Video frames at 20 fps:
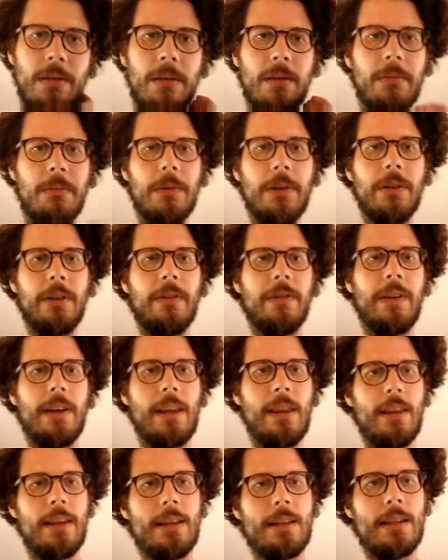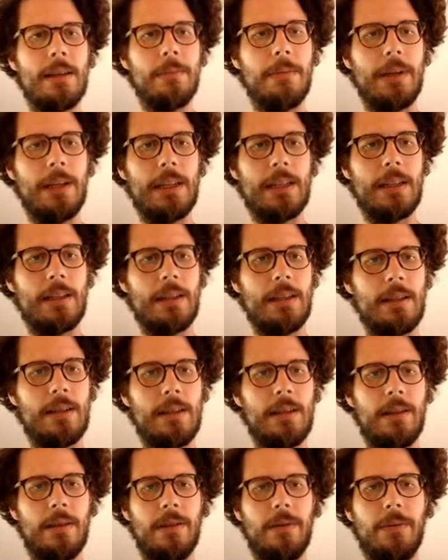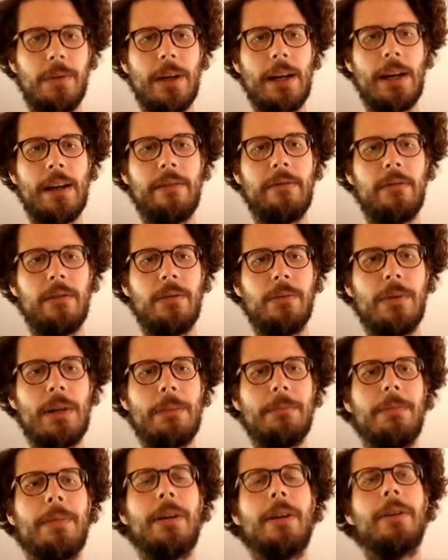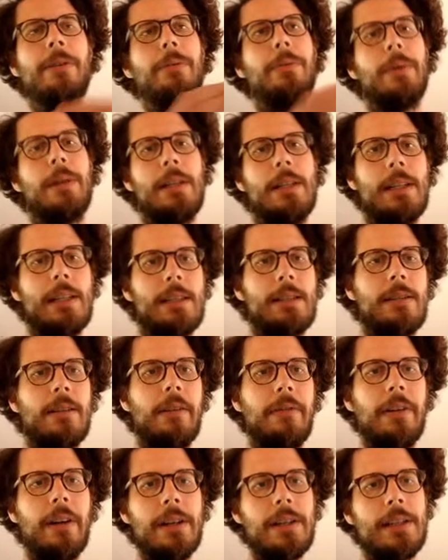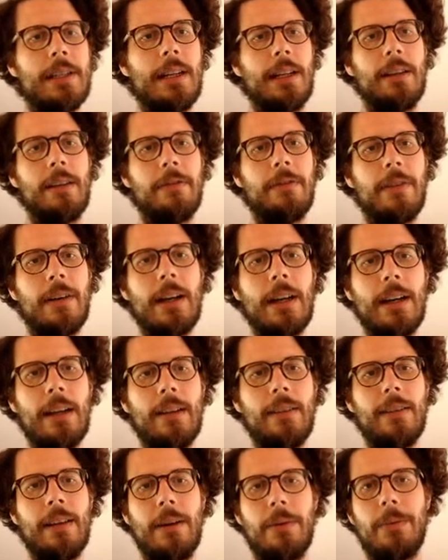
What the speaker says: modify this a bit. So we have one part which is traversing the files and